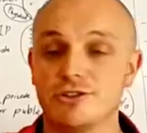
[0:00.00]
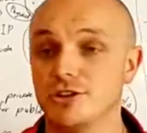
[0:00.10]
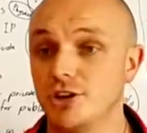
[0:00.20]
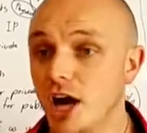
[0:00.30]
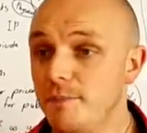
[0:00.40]

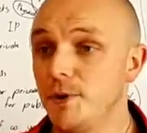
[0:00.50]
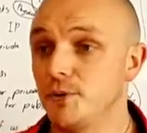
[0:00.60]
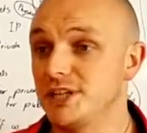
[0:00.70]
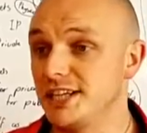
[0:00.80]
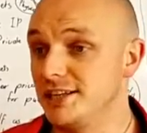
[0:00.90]
certain IP or
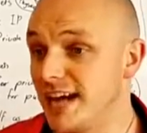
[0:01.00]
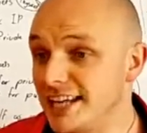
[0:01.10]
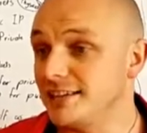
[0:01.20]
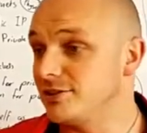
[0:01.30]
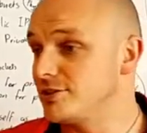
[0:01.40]
want to send
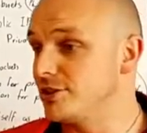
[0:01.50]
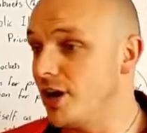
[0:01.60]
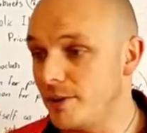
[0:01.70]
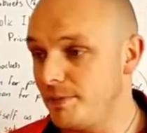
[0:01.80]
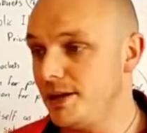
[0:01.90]
data to a certain
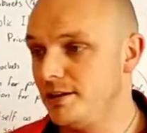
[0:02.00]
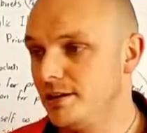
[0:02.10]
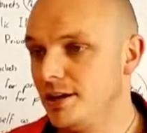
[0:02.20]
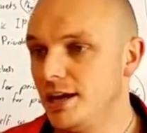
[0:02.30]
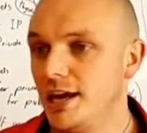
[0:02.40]
IP,
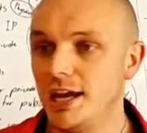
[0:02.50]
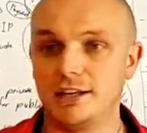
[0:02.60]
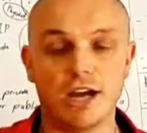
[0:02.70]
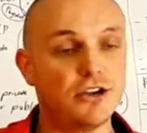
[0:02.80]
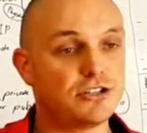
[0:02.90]

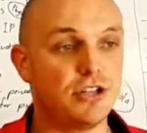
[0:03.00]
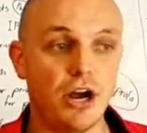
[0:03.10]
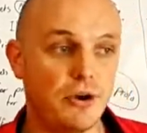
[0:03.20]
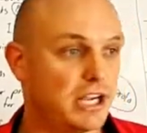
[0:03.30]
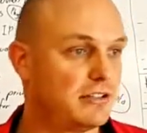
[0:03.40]
it goes
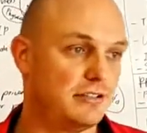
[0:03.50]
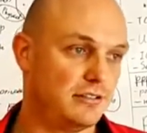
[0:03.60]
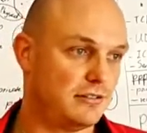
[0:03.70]
direct.